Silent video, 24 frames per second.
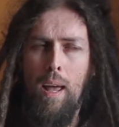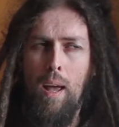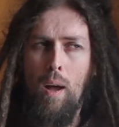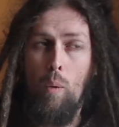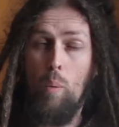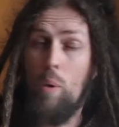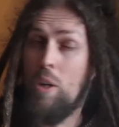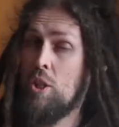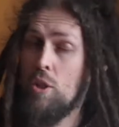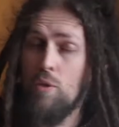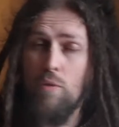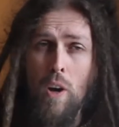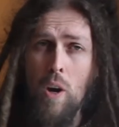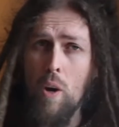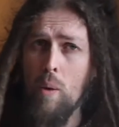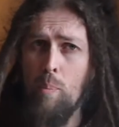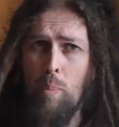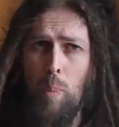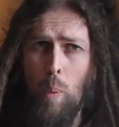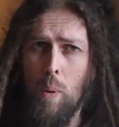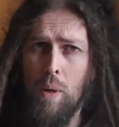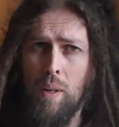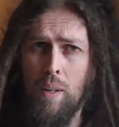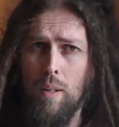Which is very
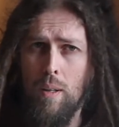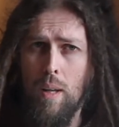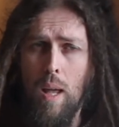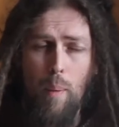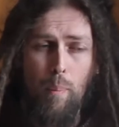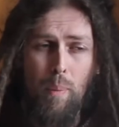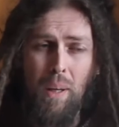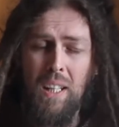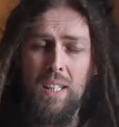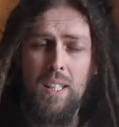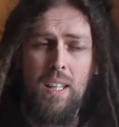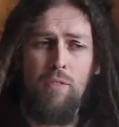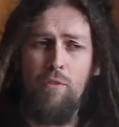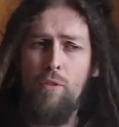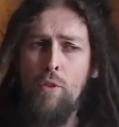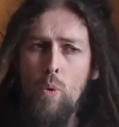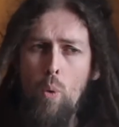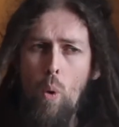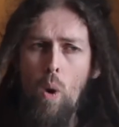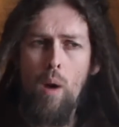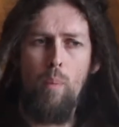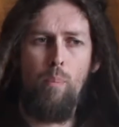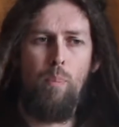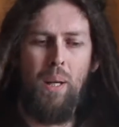important, because if
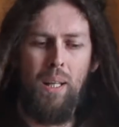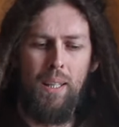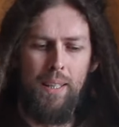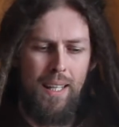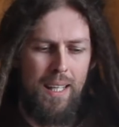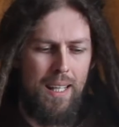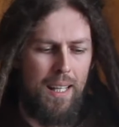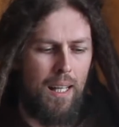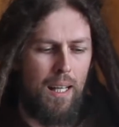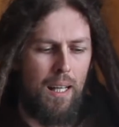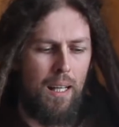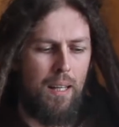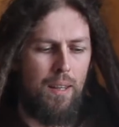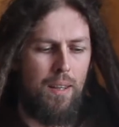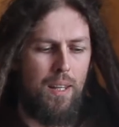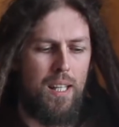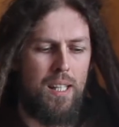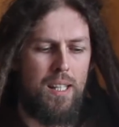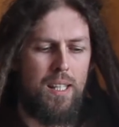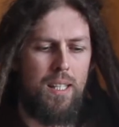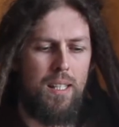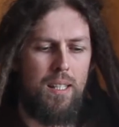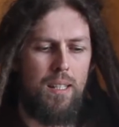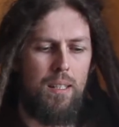you are building
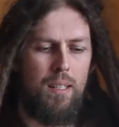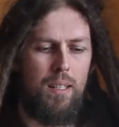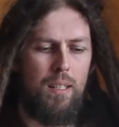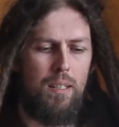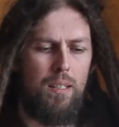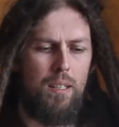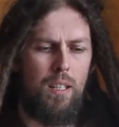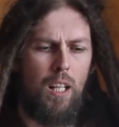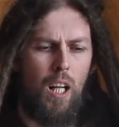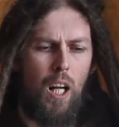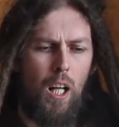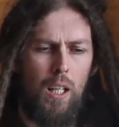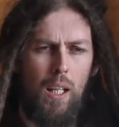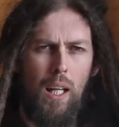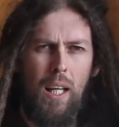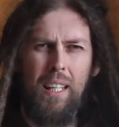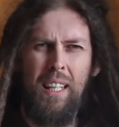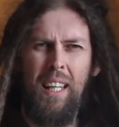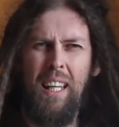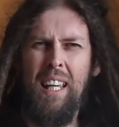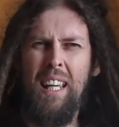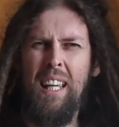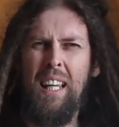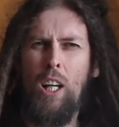this
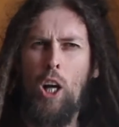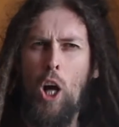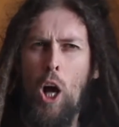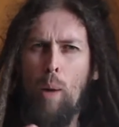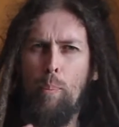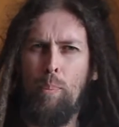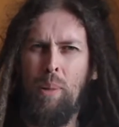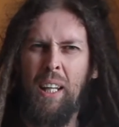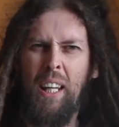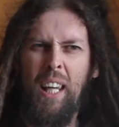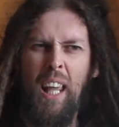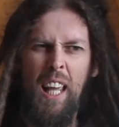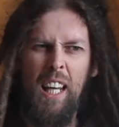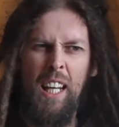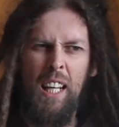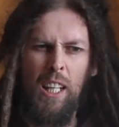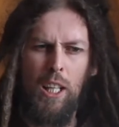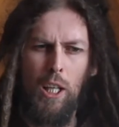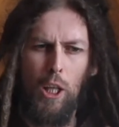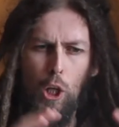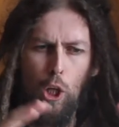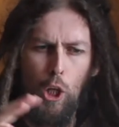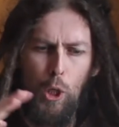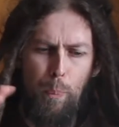clunky,
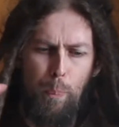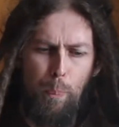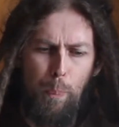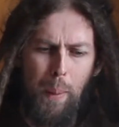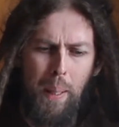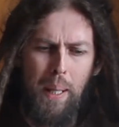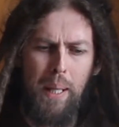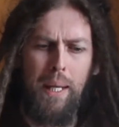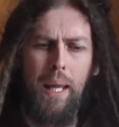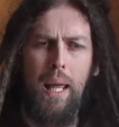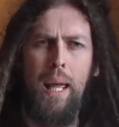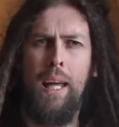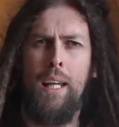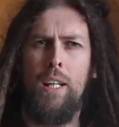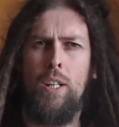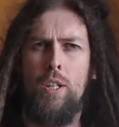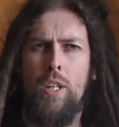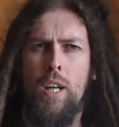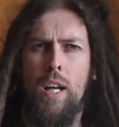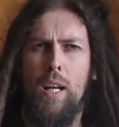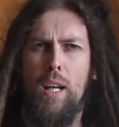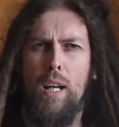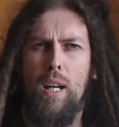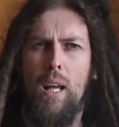complicated, big
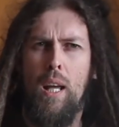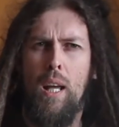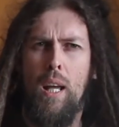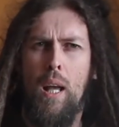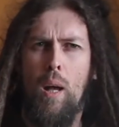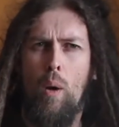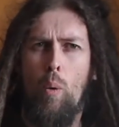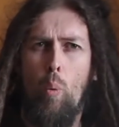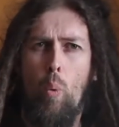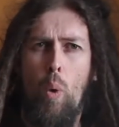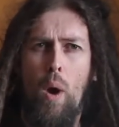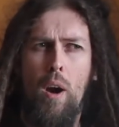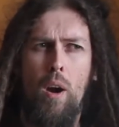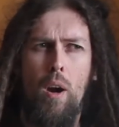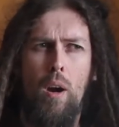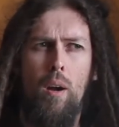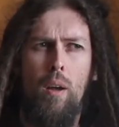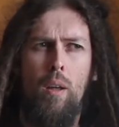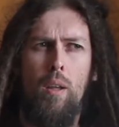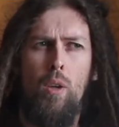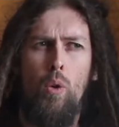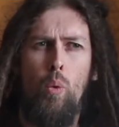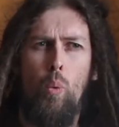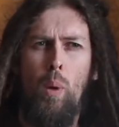engine where
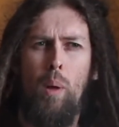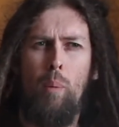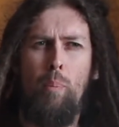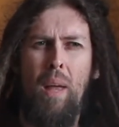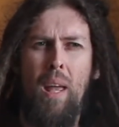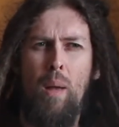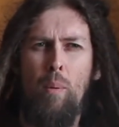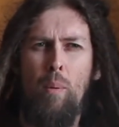you will be